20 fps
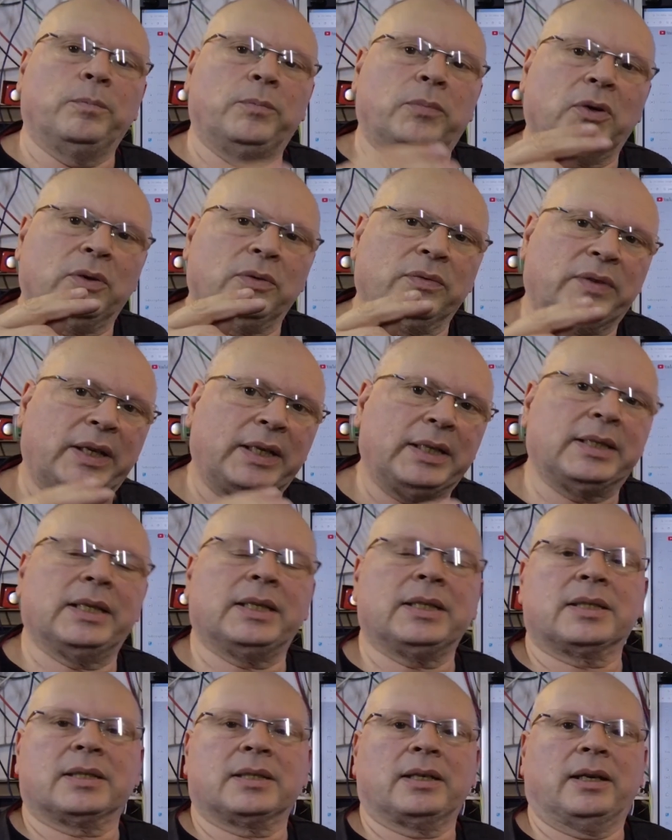But they
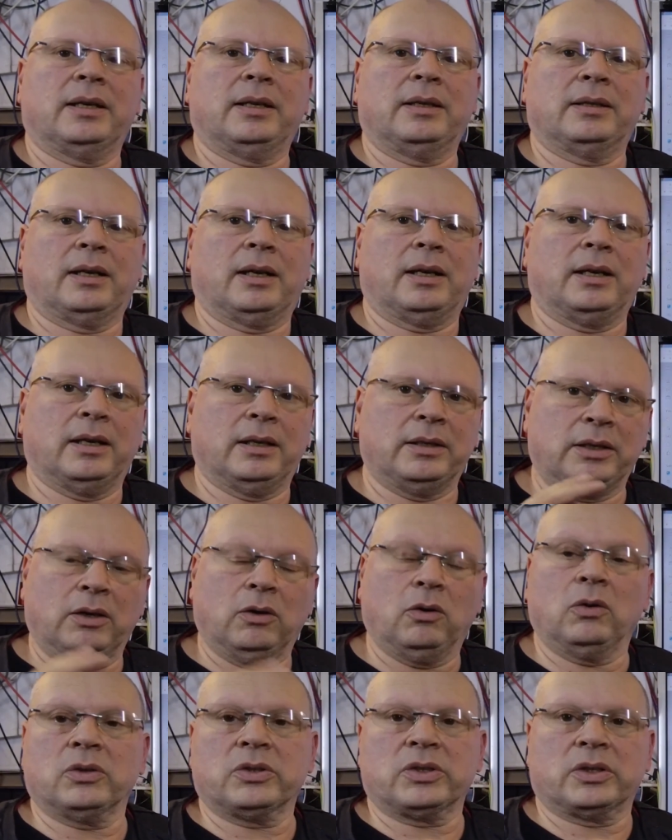did say that, and they
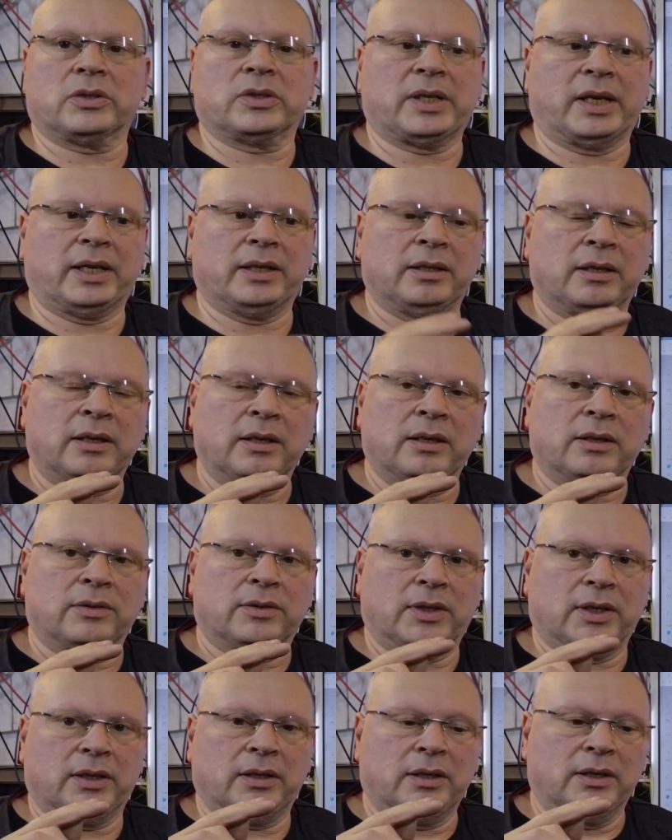also said
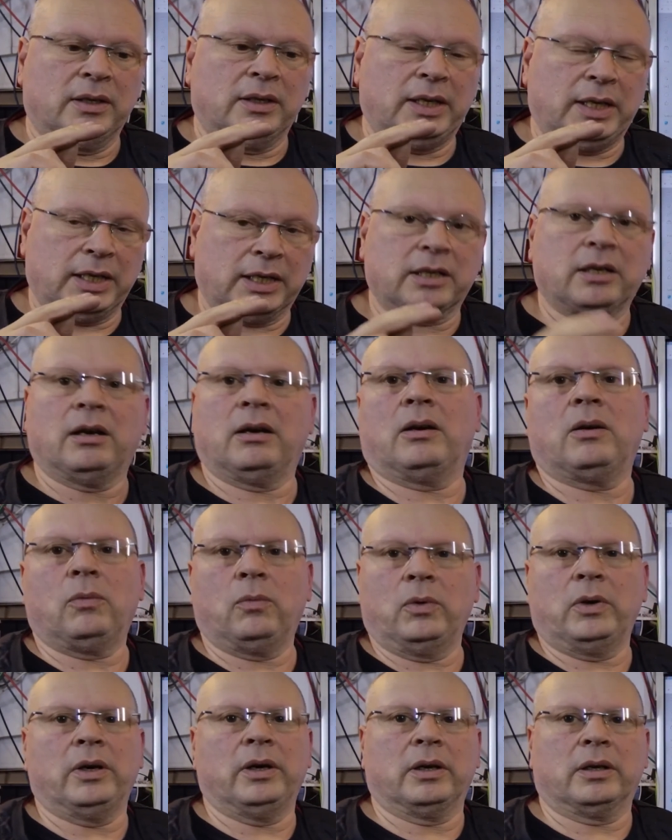that it
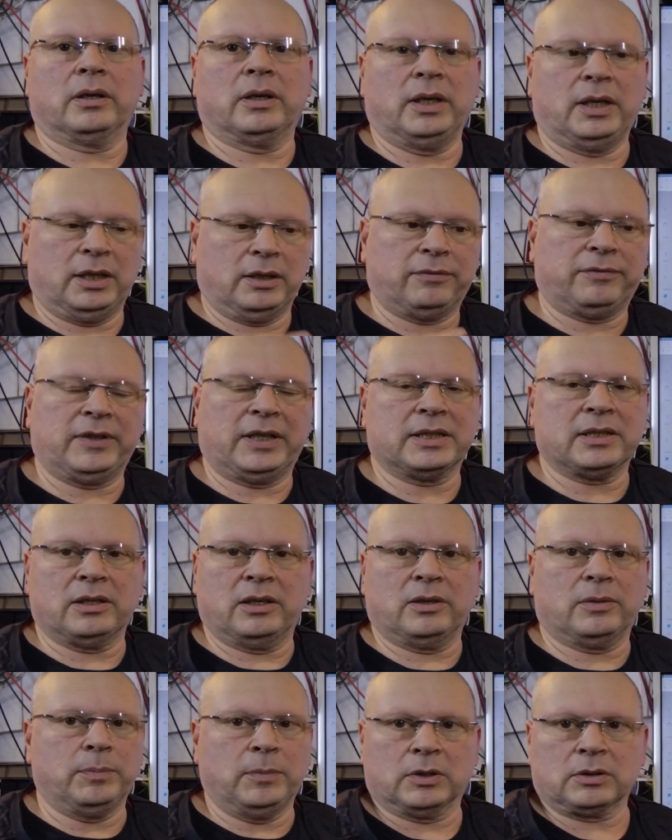can't work. In a flat
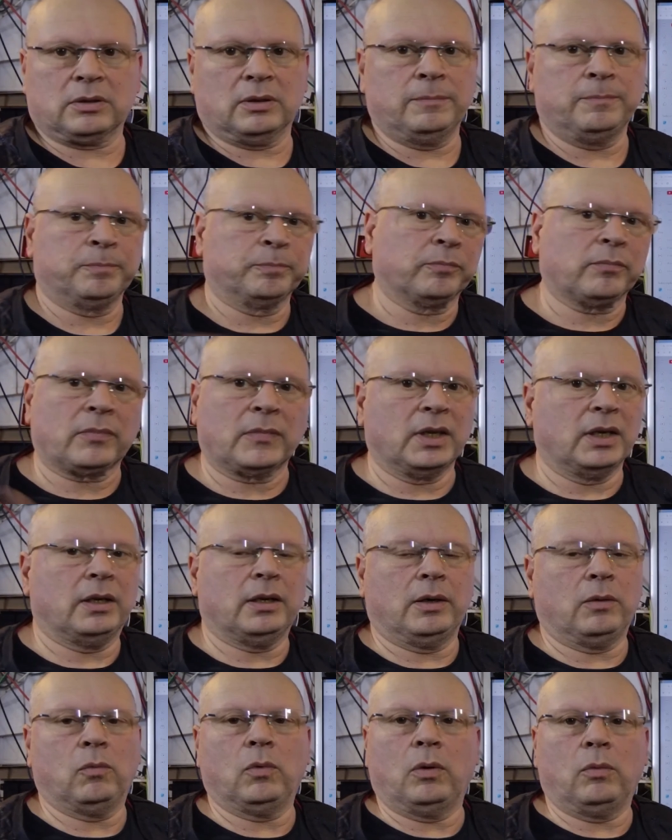Earth model,
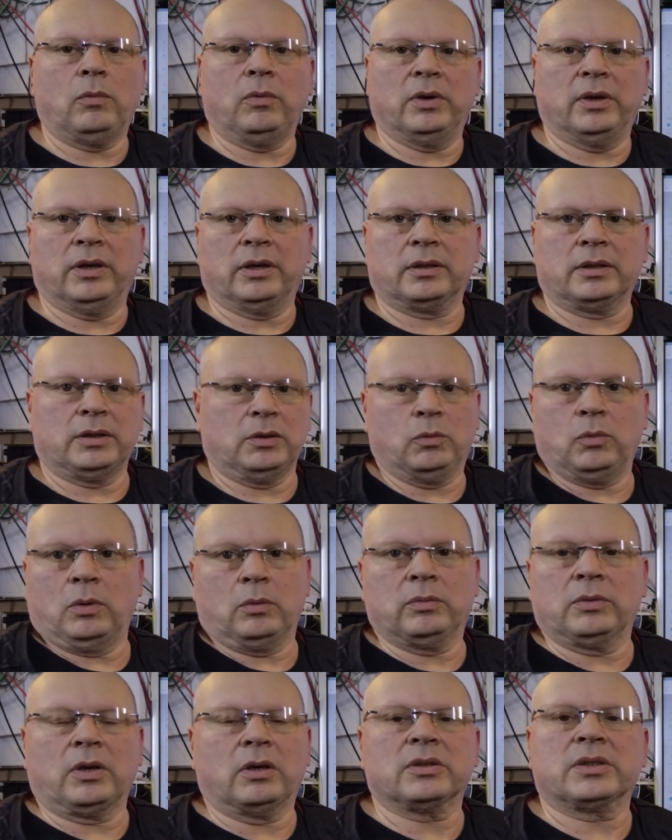it won't work. You
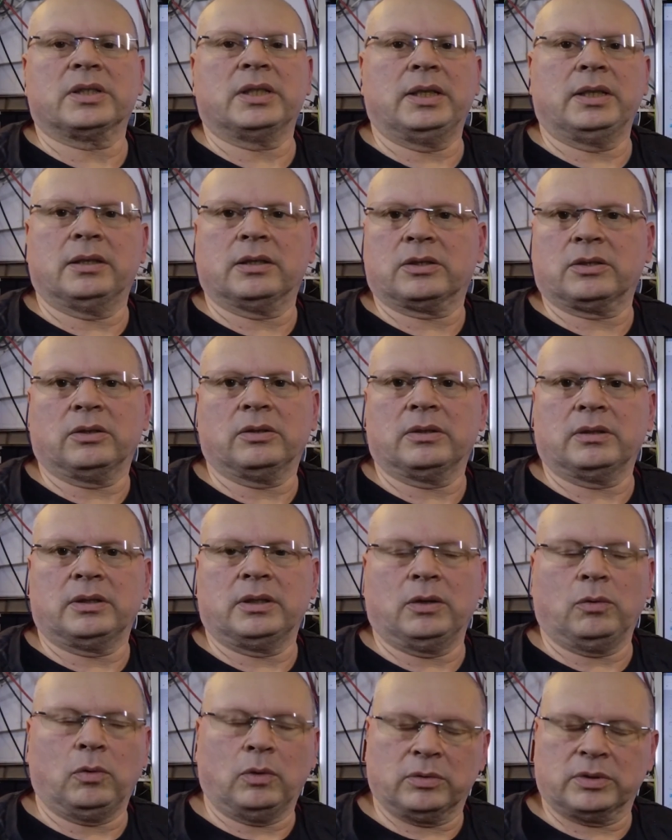will not see the sun.
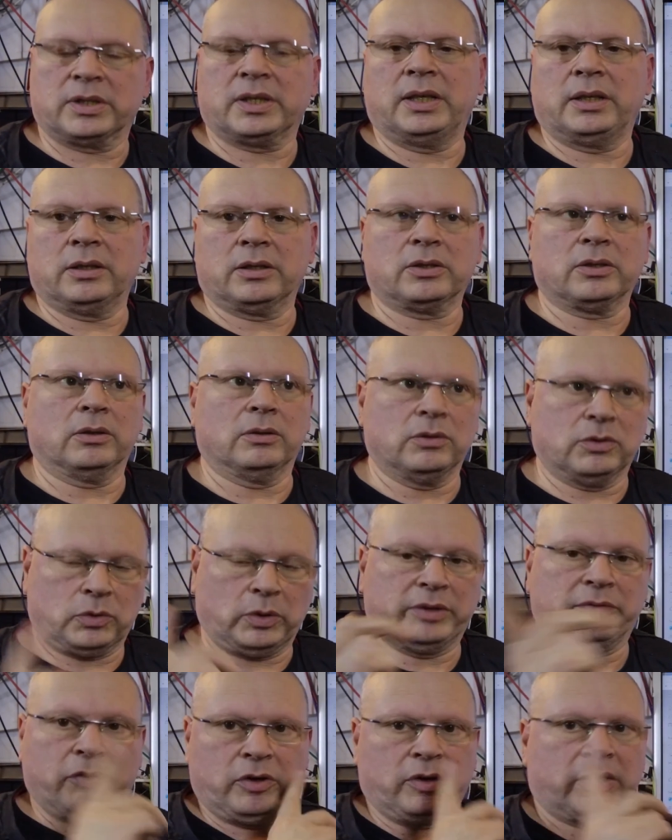You won't see the sun,
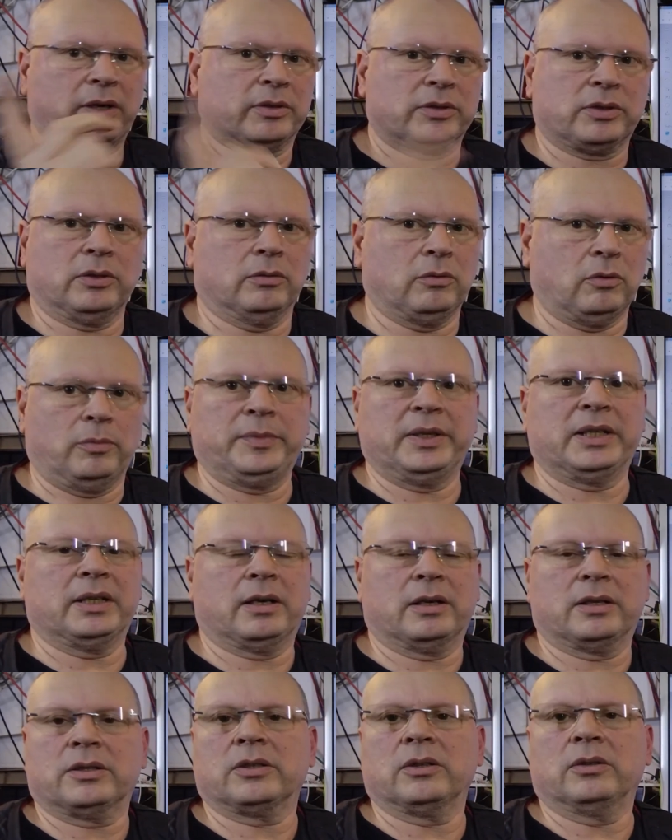24-hour sun or
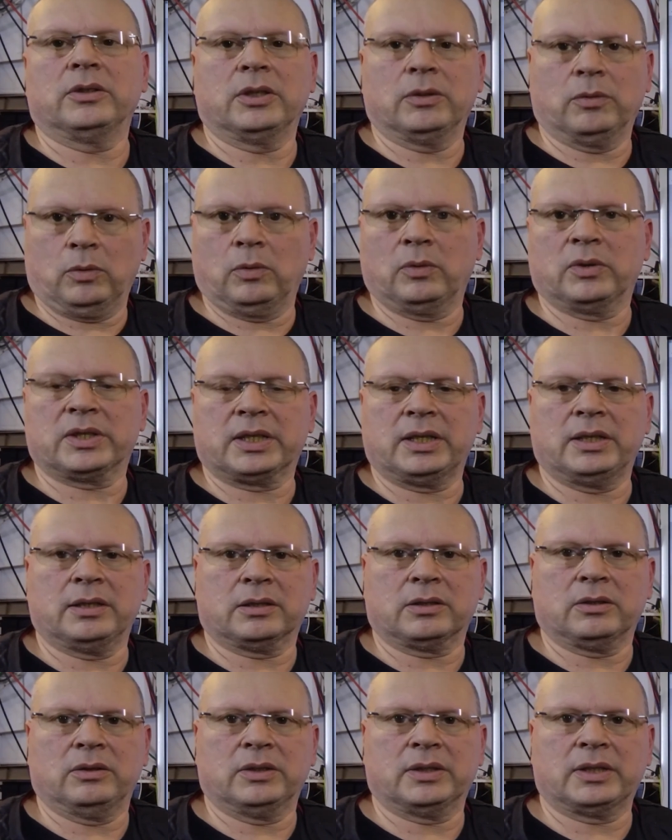midnight sun. You always see the
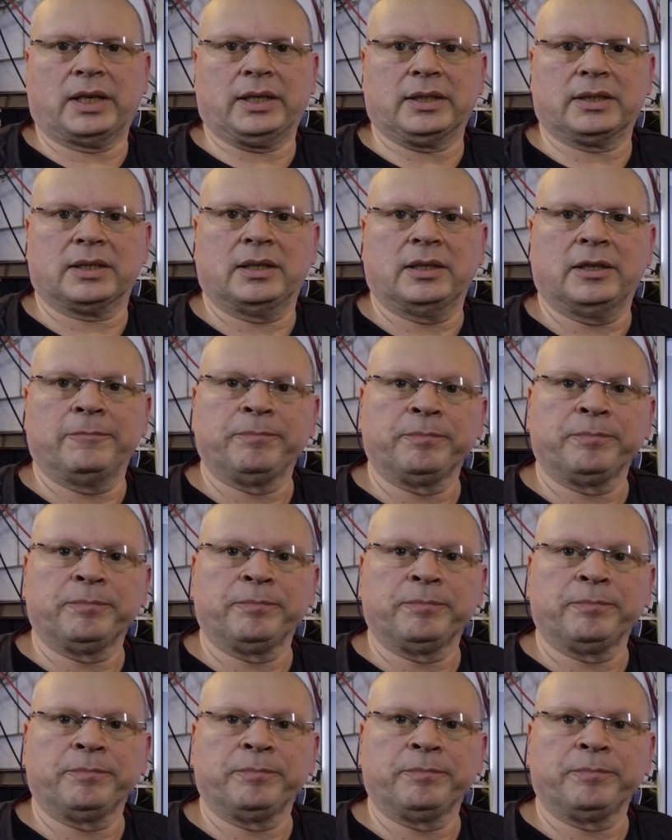sunset.